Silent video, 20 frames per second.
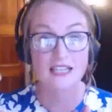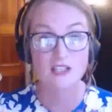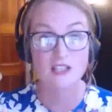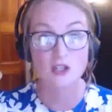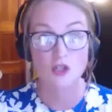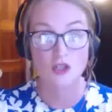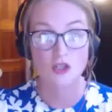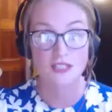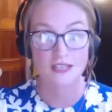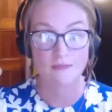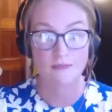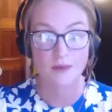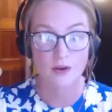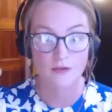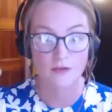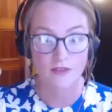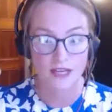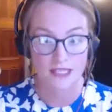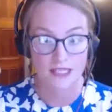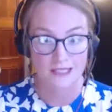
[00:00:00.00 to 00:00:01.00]
isn't just M.
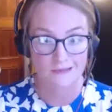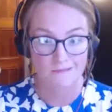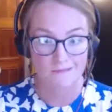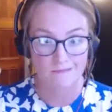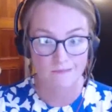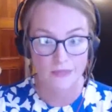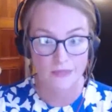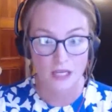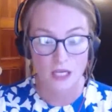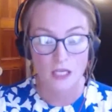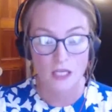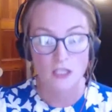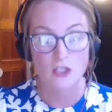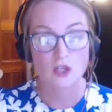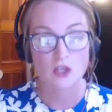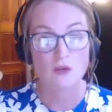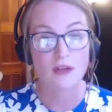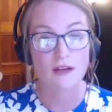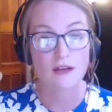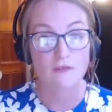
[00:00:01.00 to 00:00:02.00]
bovis.
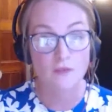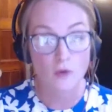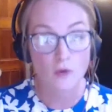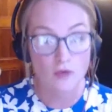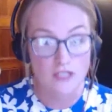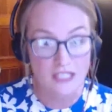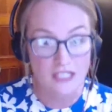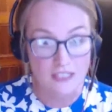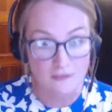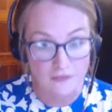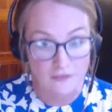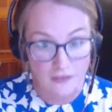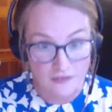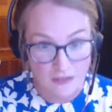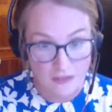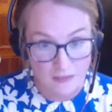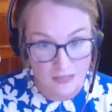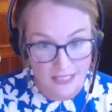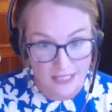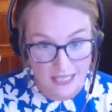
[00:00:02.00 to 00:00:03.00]
So that 40 to
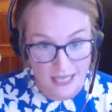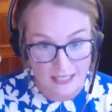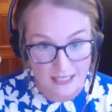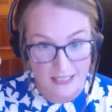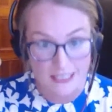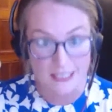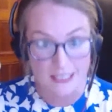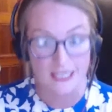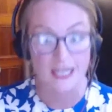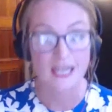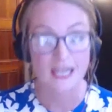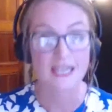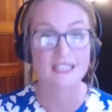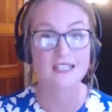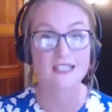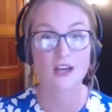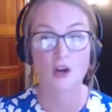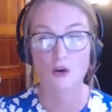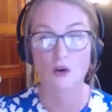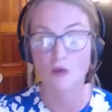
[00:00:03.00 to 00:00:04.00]
50%
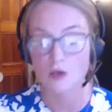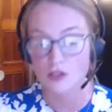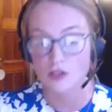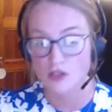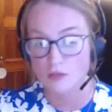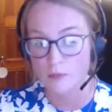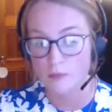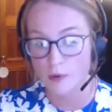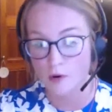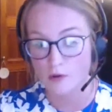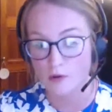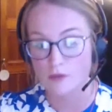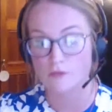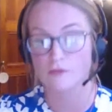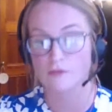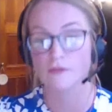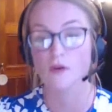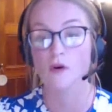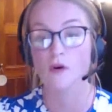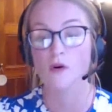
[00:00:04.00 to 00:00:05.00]
is across the board
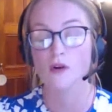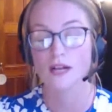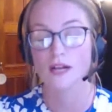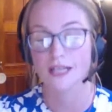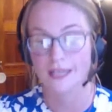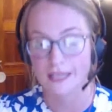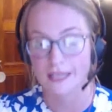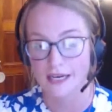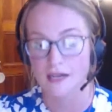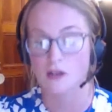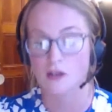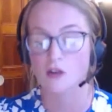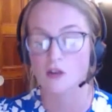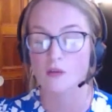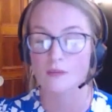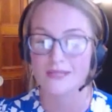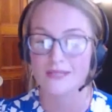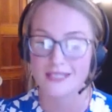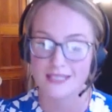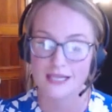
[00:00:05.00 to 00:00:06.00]
for
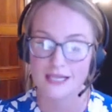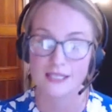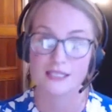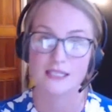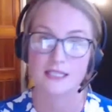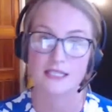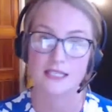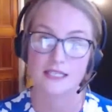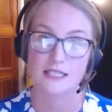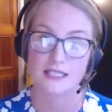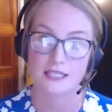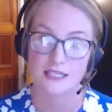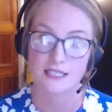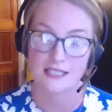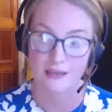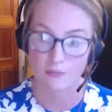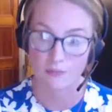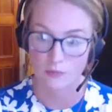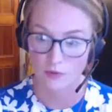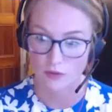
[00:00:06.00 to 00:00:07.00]
clinical mastitis
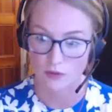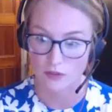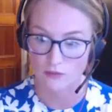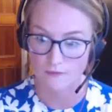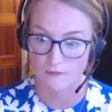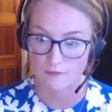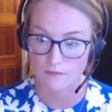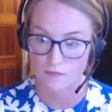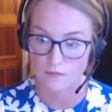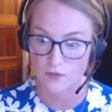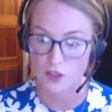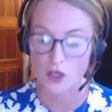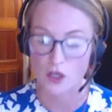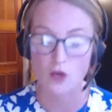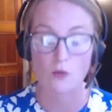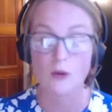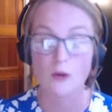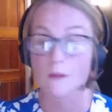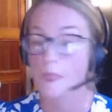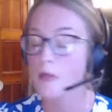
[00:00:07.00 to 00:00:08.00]
samples.
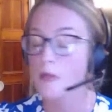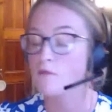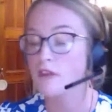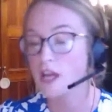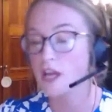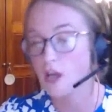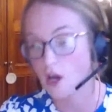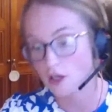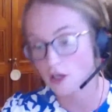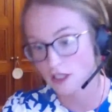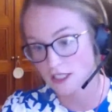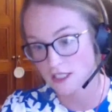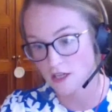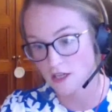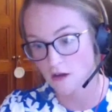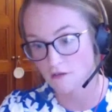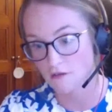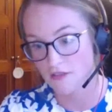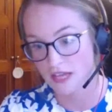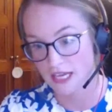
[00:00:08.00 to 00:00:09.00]
So regardless
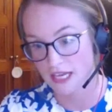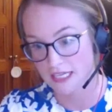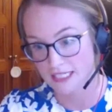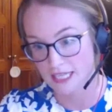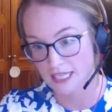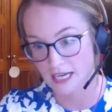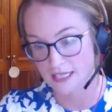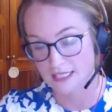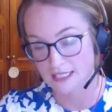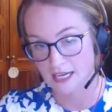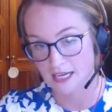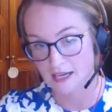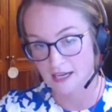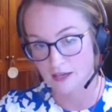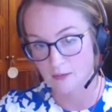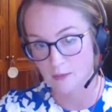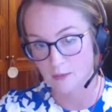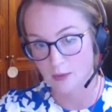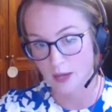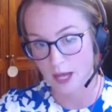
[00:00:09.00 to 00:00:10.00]
of the exact
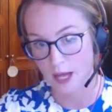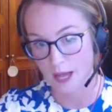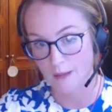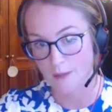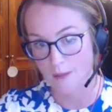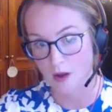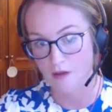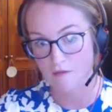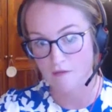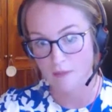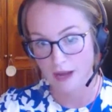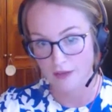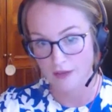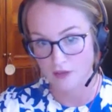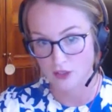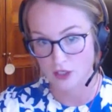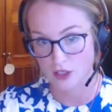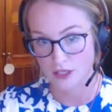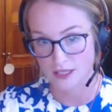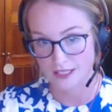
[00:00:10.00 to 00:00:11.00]
type of
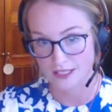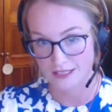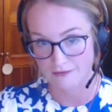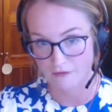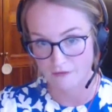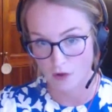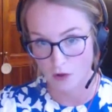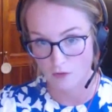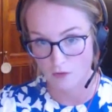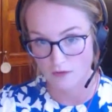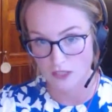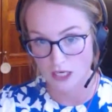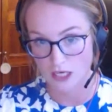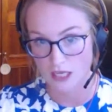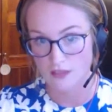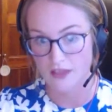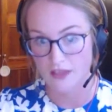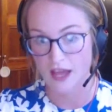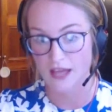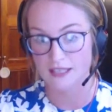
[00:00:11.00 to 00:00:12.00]
pathogen that's involved,
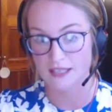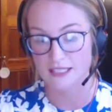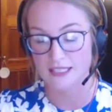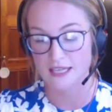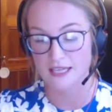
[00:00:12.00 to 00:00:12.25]
that